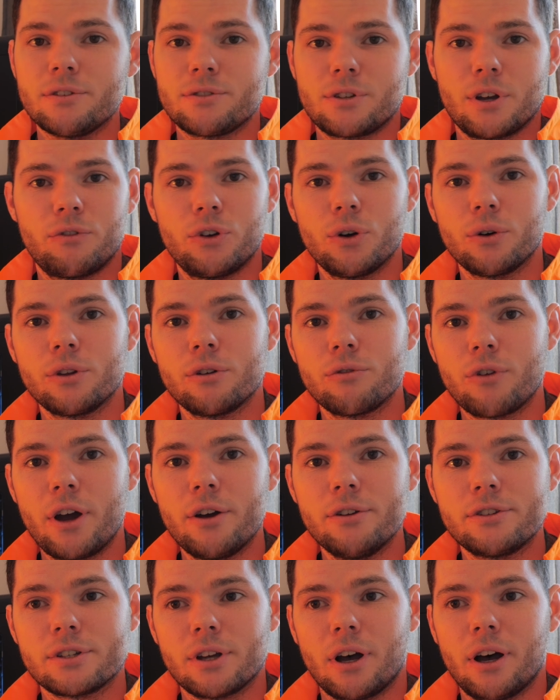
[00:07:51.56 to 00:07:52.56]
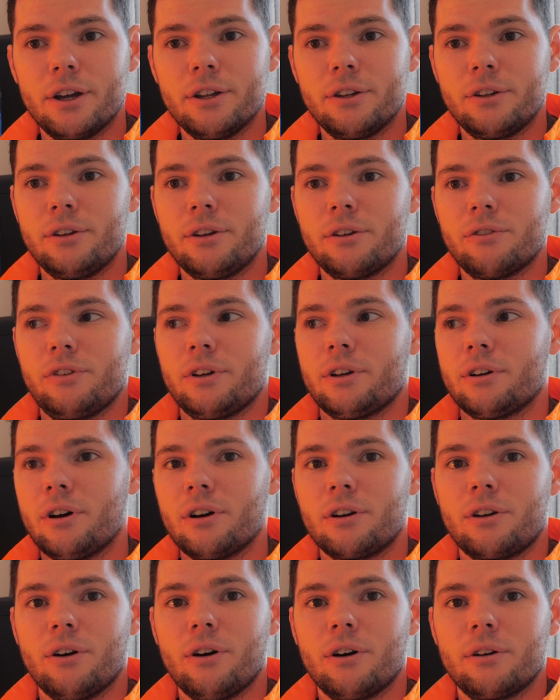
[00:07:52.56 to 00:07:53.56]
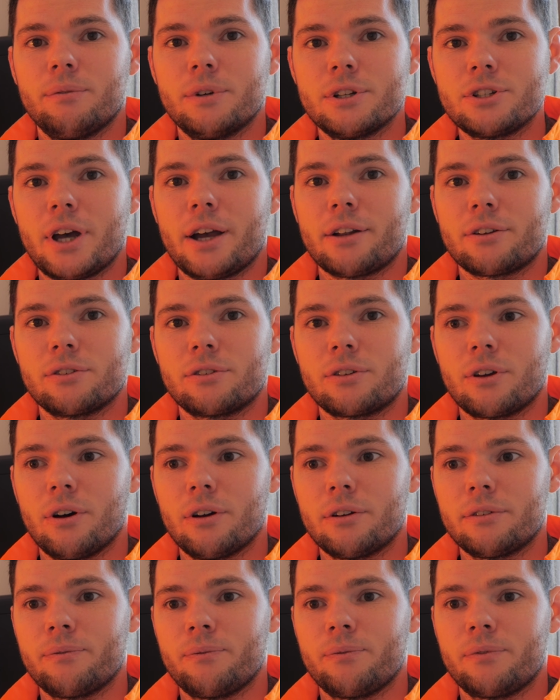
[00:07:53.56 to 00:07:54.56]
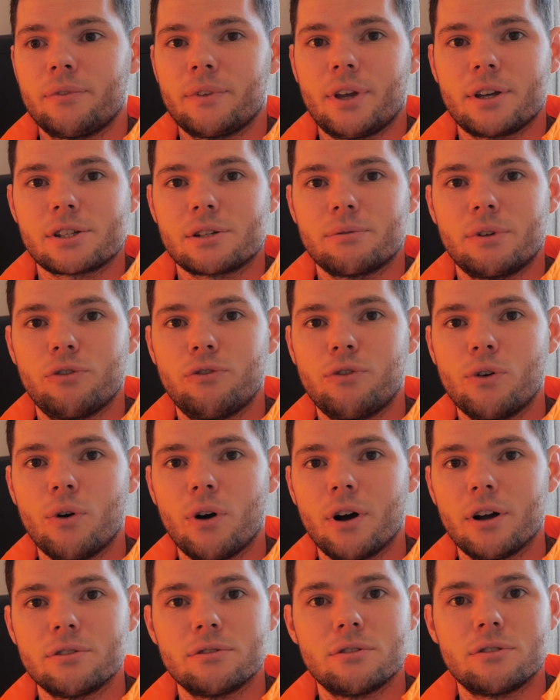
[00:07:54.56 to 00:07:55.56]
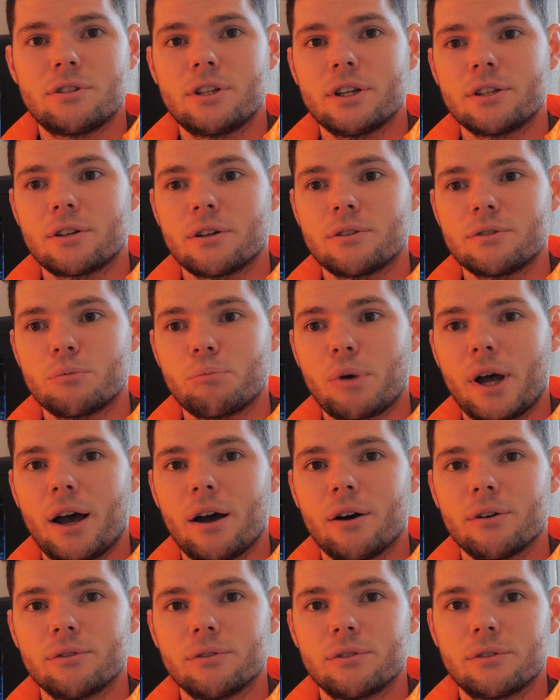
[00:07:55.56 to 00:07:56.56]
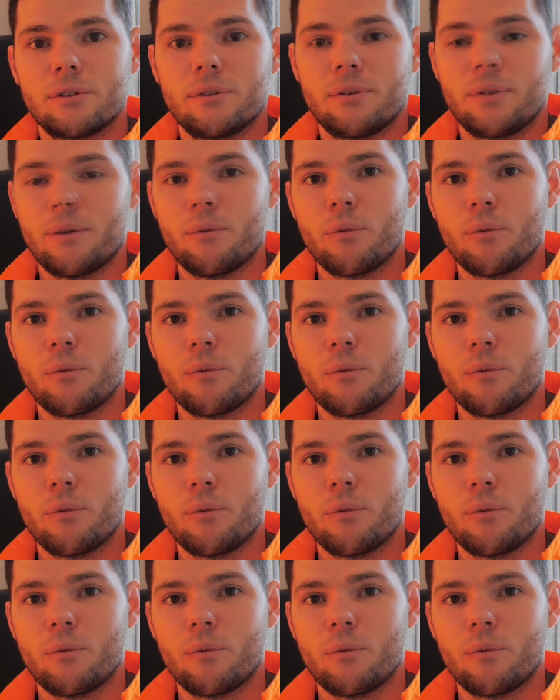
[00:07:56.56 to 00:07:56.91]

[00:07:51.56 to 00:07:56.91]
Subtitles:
So if you're on the roadside, you can think, oh God, my injector's gone. That's going to be £400, £600.